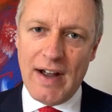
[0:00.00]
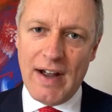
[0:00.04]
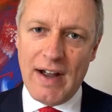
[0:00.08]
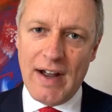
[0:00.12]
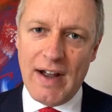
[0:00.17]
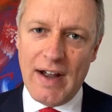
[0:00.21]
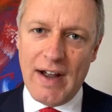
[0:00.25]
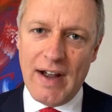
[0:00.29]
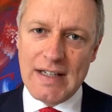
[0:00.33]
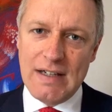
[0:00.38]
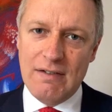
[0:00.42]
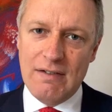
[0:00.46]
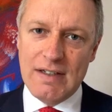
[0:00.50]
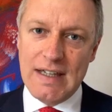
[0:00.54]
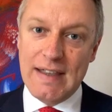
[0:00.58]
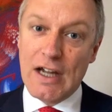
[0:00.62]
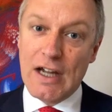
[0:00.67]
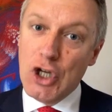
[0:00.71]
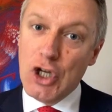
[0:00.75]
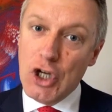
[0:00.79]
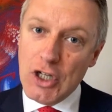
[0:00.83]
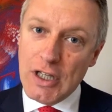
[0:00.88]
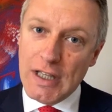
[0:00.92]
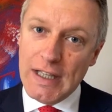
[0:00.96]
activity
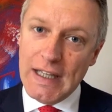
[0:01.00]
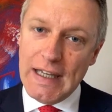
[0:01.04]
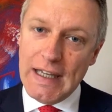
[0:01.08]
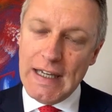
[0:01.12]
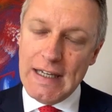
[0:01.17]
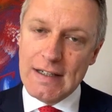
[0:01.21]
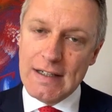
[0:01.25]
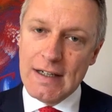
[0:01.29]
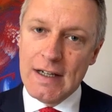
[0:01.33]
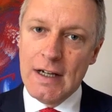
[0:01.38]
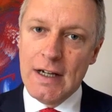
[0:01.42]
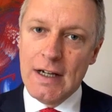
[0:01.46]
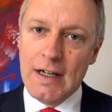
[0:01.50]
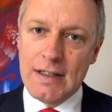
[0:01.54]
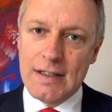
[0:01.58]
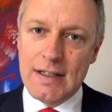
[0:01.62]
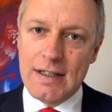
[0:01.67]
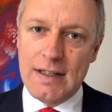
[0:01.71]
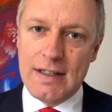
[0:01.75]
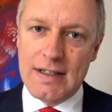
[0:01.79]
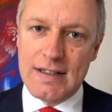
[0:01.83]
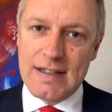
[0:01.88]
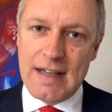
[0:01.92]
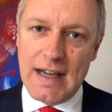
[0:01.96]
that could lead
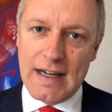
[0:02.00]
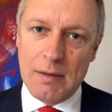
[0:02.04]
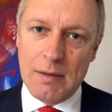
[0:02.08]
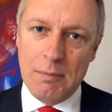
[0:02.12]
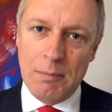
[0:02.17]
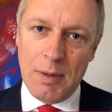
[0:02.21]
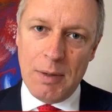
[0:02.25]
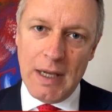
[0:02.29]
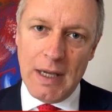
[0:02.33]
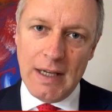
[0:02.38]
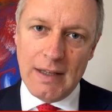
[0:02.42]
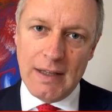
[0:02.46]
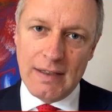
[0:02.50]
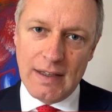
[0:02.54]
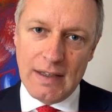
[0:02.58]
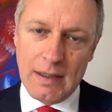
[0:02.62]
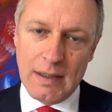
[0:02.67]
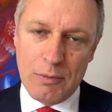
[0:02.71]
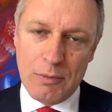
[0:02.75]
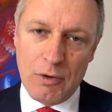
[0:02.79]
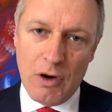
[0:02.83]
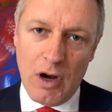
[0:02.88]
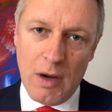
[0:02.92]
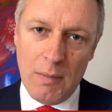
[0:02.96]
to the second peak that the
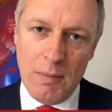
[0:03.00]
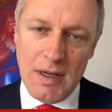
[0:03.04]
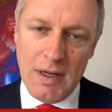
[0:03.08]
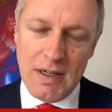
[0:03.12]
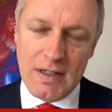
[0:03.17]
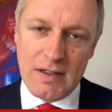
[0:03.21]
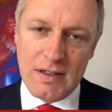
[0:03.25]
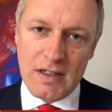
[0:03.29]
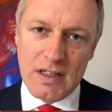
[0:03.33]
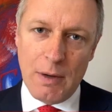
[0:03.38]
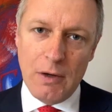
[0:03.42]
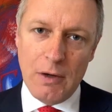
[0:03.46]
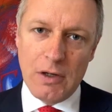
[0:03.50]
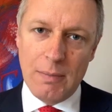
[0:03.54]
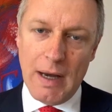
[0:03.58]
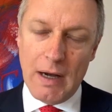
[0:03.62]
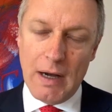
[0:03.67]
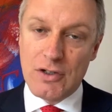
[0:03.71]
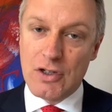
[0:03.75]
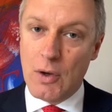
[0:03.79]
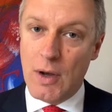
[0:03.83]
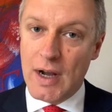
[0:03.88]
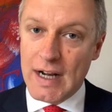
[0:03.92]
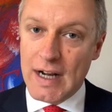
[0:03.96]
Prime Minister spoke about.
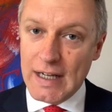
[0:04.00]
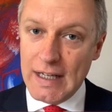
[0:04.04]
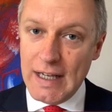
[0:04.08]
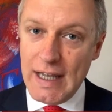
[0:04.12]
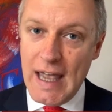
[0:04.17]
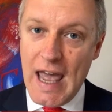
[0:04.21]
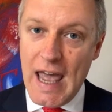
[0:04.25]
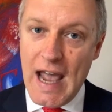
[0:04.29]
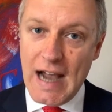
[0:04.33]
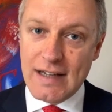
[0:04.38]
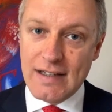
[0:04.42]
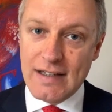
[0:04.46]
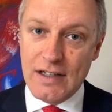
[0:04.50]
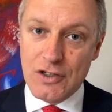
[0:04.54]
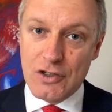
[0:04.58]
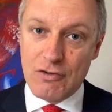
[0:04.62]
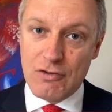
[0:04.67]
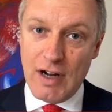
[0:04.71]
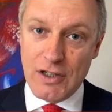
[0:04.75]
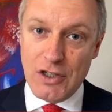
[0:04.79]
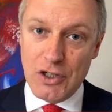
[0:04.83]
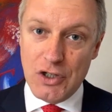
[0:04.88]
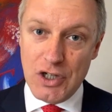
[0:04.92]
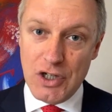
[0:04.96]
So a clear exit
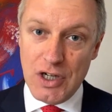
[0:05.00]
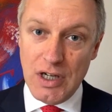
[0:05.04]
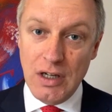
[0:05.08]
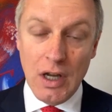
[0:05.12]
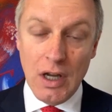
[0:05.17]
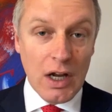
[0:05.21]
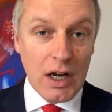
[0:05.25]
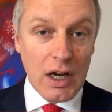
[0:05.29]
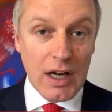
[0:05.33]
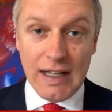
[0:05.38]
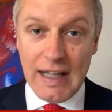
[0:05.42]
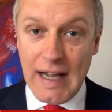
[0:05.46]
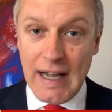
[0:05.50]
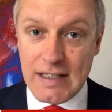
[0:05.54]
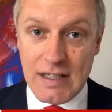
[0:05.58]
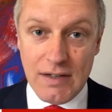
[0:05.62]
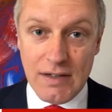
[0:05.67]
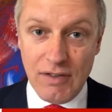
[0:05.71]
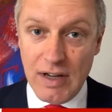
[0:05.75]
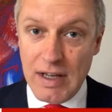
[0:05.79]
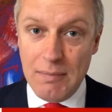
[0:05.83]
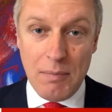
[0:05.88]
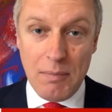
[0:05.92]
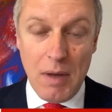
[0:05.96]
strategy,
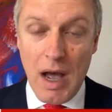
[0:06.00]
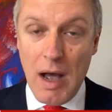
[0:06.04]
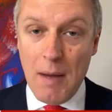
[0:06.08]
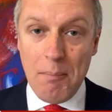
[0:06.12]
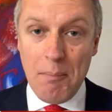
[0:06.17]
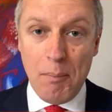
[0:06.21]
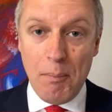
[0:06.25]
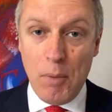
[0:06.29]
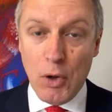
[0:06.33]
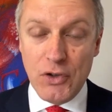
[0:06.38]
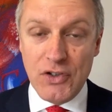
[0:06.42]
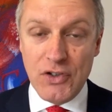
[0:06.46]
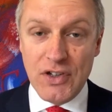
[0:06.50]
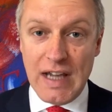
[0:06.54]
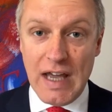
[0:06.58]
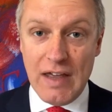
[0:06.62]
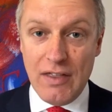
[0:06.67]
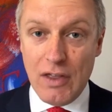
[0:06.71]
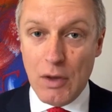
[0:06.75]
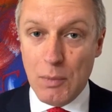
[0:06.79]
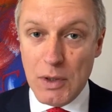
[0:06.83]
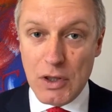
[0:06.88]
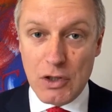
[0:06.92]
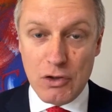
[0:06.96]
collectively put
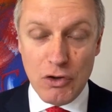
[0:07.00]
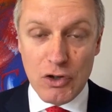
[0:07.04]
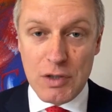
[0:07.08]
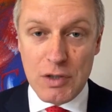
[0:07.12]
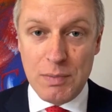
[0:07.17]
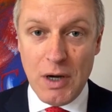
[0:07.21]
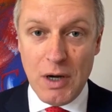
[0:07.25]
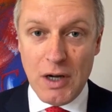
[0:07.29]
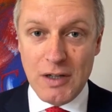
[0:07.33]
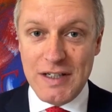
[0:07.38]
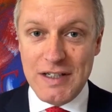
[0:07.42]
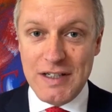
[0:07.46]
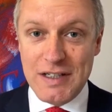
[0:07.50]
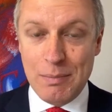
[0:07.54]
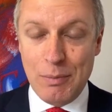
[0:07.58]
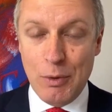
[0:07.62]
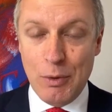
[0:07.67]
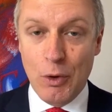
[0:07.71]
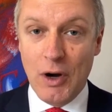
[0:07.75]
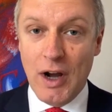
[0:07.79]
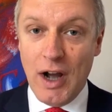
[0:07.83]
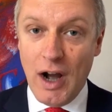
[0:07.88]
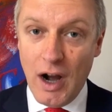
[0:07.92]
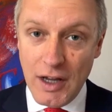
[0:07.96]
together with cross-party
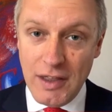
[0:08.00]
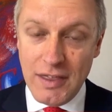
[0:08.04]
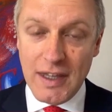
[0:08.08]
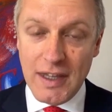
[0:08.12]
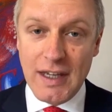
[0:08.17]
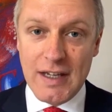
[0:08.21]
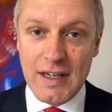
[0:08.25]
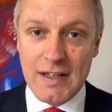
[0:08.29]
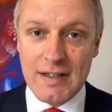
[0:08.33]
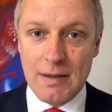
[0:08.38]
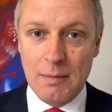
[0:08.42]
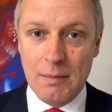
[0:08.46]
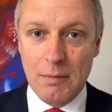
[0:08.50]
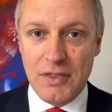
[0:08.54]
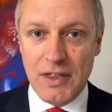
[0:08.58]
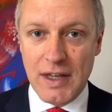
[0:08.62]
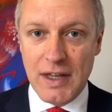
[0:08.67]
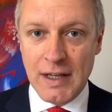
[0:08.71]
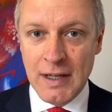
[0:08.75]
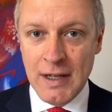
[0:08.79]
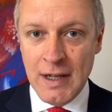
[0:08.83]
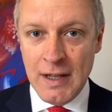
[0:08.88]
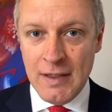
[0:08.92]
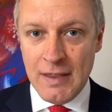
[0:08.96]
support, I think is
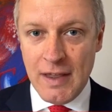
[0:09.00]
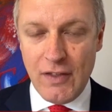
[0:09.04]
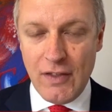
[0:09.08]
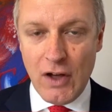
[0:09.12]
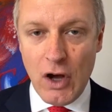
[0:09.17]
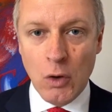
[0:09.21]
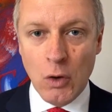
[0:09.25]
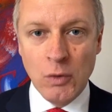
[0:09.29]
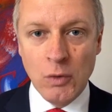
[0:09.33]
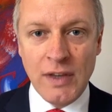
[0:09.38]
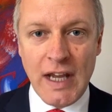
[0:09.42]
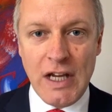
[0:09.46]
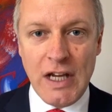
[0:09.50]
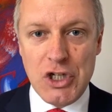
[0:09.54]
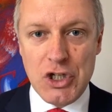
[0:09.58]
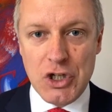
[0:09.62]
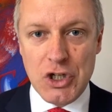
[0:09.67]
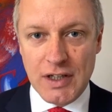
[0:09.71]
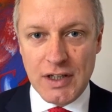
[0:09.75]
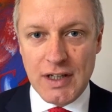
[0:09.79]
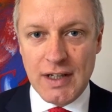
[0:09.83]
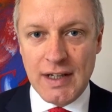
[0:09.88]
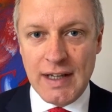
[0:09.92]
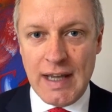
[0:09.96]
something that the whole
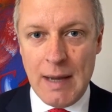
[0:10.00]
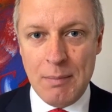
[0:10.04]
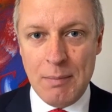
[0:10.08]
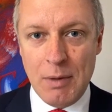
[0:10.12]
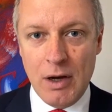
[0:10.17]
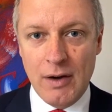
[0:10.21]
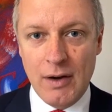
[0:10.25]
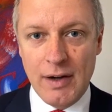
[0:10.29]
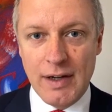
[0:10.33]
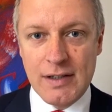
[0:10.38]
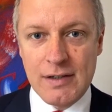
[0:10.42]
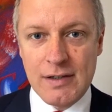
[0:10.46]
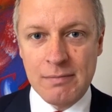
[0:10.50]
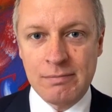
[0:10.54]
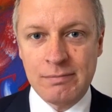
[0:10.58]
nation can get behind.